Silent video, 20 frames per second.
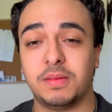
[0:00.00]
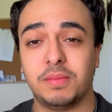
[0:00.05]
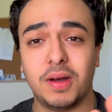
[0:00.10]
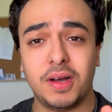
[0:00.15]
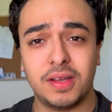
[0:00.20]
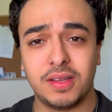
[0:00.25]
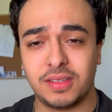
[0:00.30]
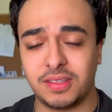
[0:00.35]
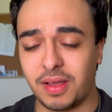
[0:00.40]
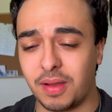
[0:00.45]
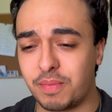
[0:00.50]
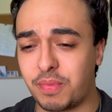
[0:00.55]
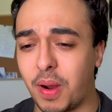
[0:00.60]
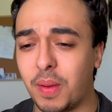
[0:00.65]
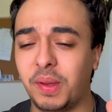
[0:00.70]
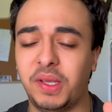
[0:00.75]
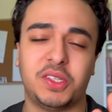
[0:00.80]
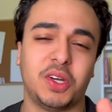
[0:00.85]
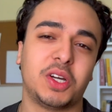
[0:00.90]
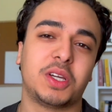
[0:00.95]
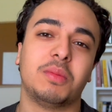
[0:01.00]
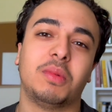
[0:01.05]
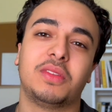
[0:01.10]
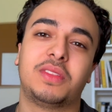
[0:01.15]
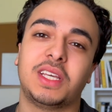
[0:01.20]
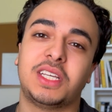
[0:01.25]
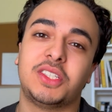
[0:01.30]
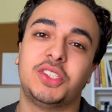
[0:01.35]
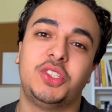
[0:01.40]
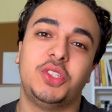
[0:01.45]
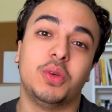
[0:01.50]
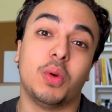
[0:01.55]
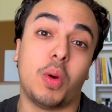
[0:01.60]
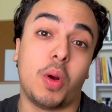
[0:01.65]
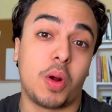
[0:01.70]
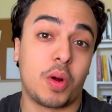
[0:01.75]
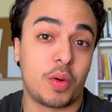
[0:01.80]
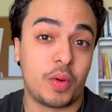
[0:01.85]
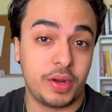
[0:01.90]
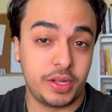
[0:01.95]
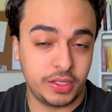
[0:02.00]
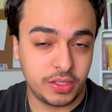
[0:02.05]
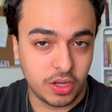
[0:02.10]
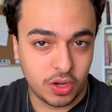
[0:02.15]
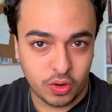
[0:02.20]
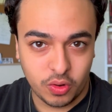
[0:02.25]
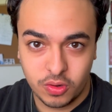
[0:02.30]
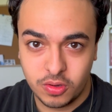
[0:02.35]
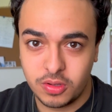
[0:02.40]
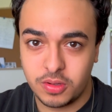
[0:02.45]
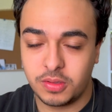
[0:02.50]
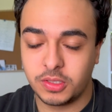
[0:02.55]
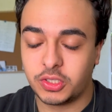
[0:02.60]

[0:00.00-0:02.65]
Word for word: But I'm probably talking about things you already know.